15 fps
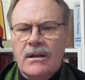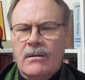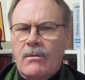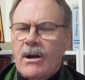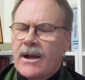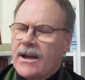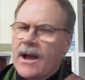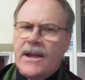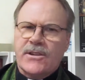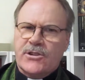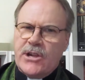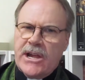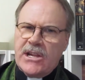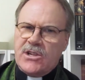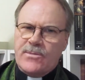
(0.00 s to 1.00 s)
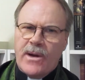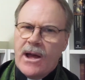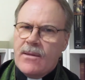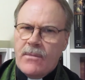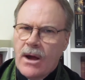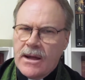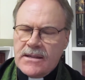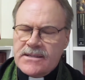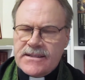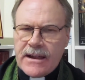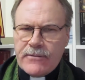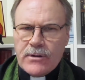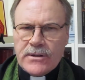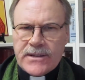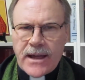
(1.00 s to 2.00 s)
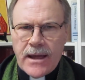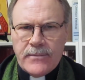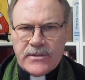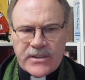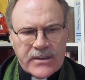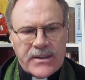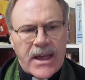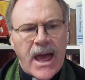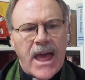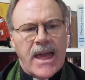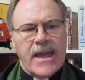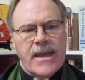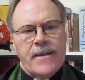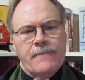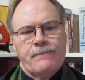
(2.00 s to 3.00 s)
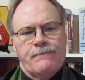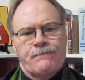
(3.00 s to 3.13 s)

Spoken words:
Why, I change my mind several times a day."